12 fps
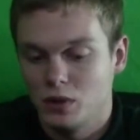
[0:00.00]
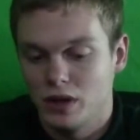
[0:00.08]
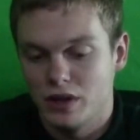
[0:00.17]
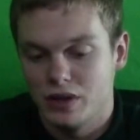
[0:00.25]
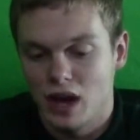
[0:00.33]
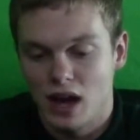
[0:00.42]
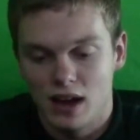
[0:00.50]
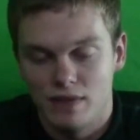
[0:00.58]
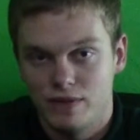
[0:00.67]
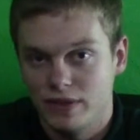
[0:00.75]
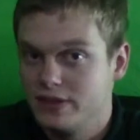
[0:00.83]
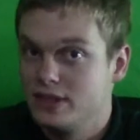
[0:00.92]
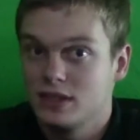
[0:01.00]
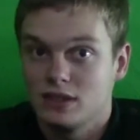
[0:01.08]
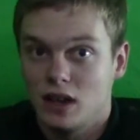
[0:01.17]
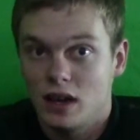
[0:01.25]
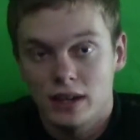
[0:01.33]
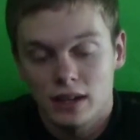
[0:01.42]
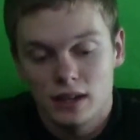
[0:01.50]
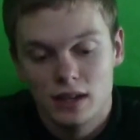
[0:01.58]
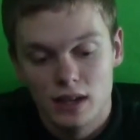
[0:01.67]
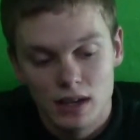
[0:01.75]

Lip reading: with high Physx on it,